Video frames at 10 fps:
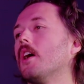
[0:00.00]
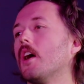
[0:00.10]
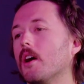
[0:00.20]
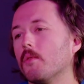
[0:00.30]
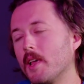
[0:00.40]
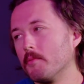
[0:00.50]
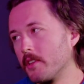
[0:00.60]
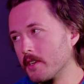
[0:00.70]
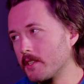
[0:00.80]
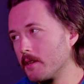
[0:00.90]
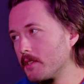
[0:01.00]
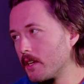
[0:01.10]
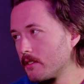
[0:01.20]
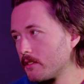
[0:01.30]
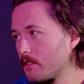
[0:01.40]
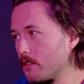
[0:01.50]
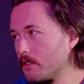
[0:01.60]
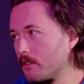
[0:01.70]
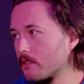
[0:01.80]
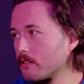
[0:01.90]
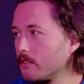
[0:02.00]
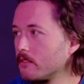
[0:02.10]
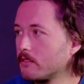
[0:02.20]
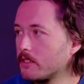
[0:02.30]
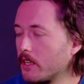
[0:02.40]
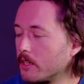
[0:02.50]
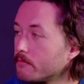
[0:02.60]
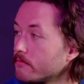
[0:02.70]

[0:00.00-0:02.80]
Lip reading: Well, I'm only a stepdad to the dog, so stand up.